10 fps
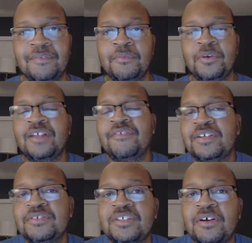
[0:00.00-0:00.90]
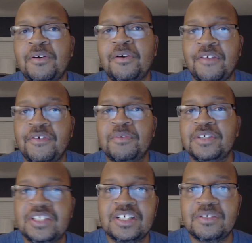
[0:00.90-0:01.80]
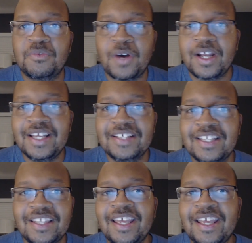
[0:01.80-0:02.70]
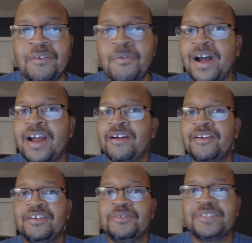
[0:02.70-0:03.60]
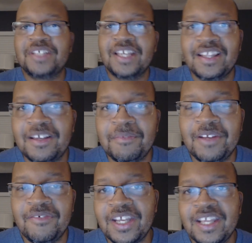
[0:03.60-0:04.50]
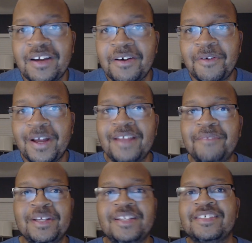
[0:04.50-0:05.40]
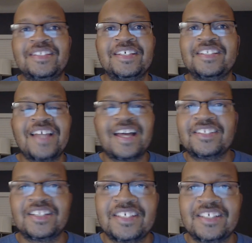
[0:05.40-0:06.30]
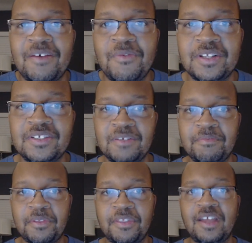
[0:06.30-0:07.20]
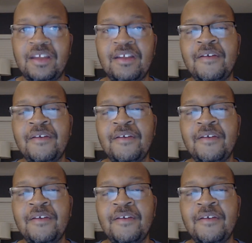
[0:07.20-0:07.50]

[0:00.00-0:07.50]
Well, if it was just one easy thing, why are you seeing them in the video, right? Because it's not just that one simple thing.